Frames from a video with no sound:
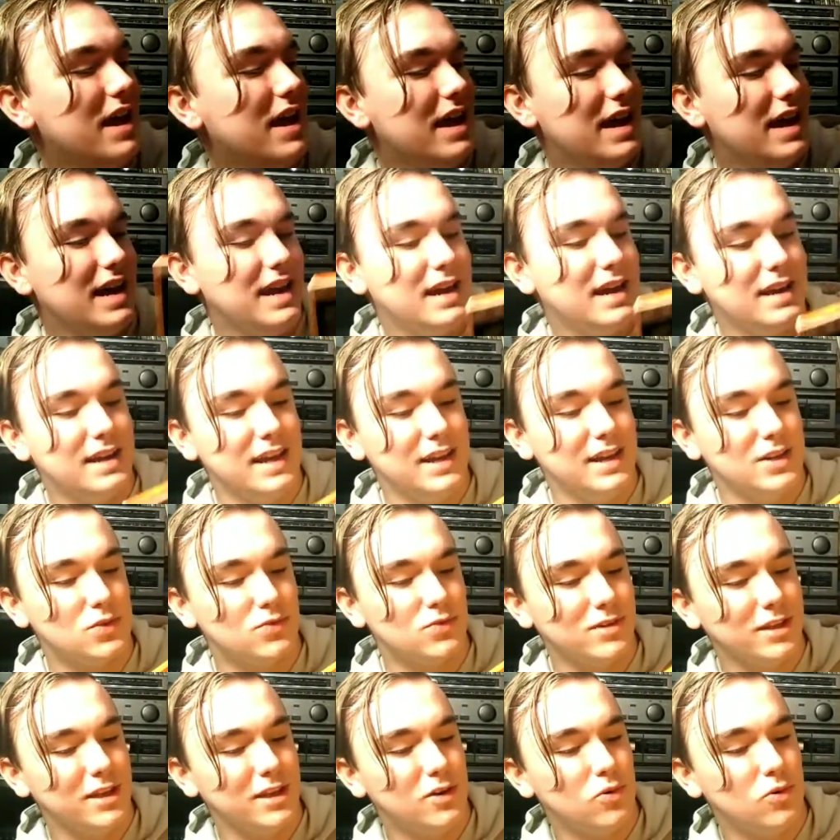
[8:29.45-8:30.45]
And it is a
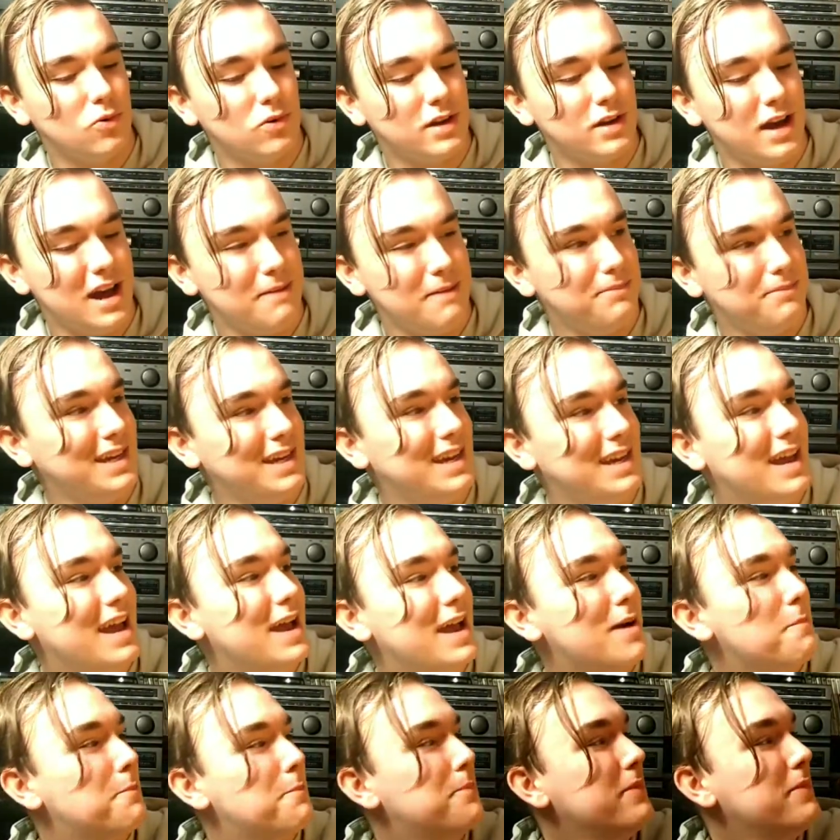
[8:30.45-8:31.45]
really cool copy,
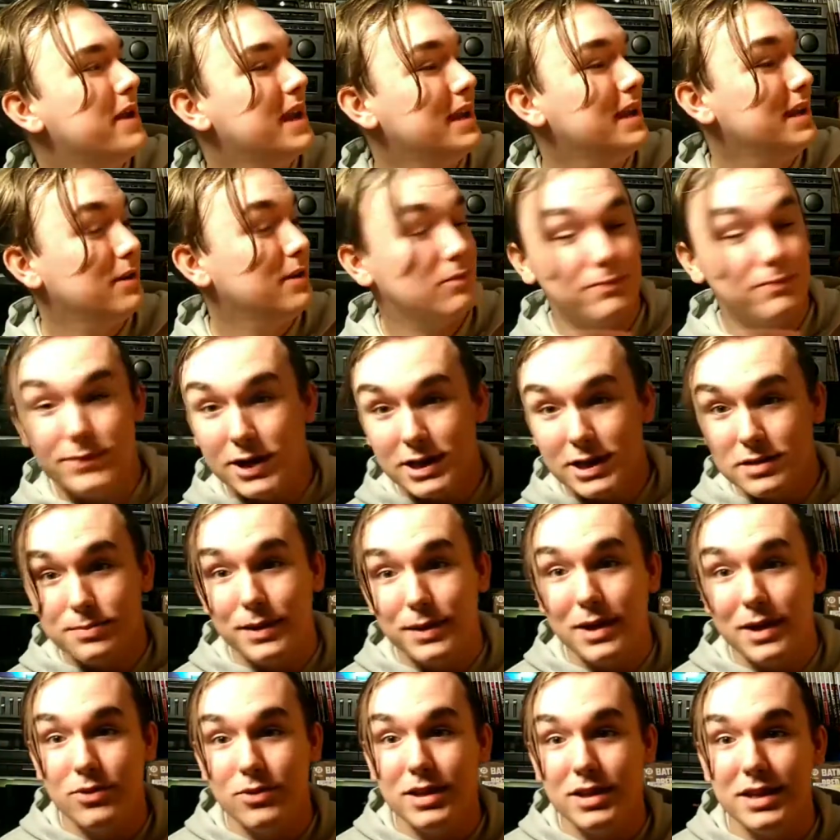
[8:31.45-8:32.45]
and it does
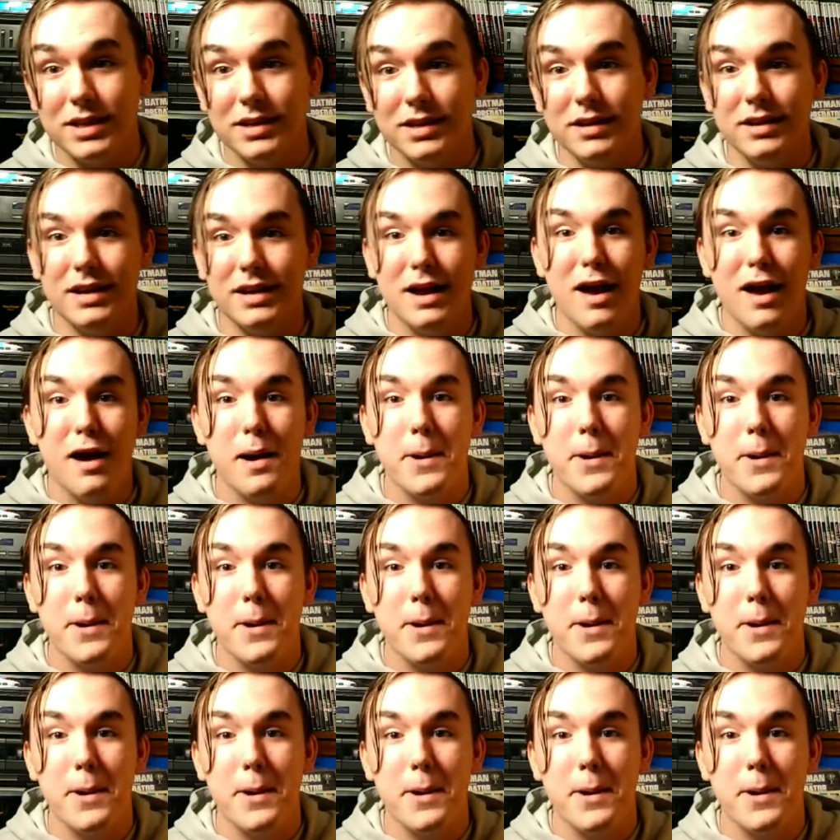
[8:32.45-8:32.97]
play really good.